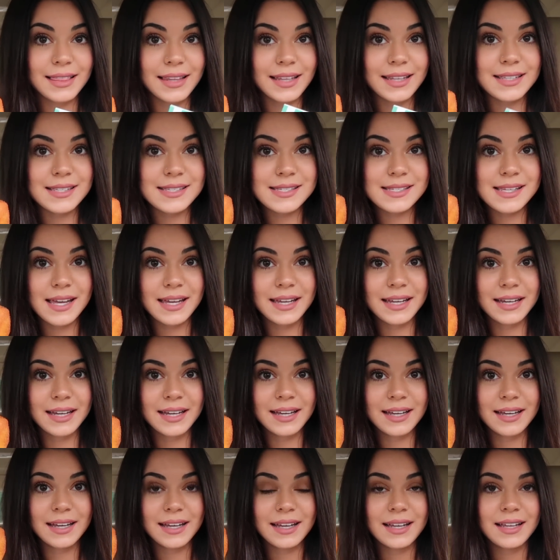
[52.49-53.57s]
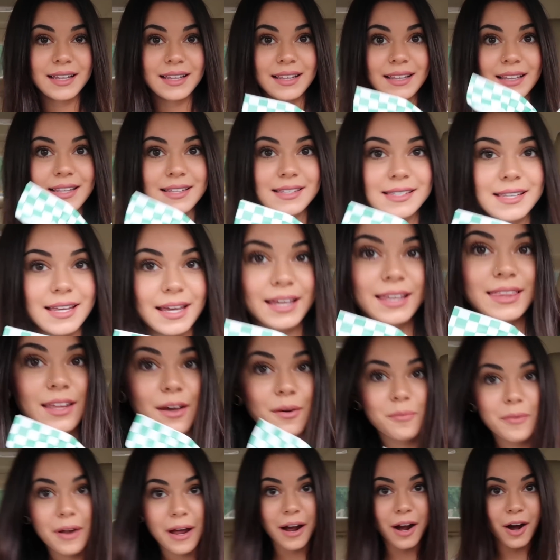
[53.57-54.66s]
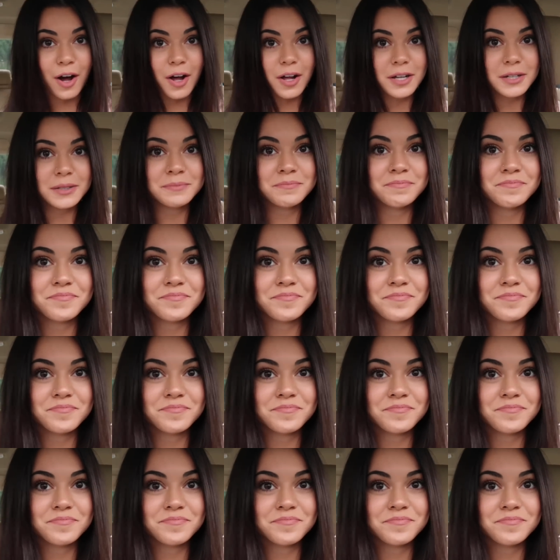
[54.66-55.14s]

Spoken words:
let's take a thumbnail.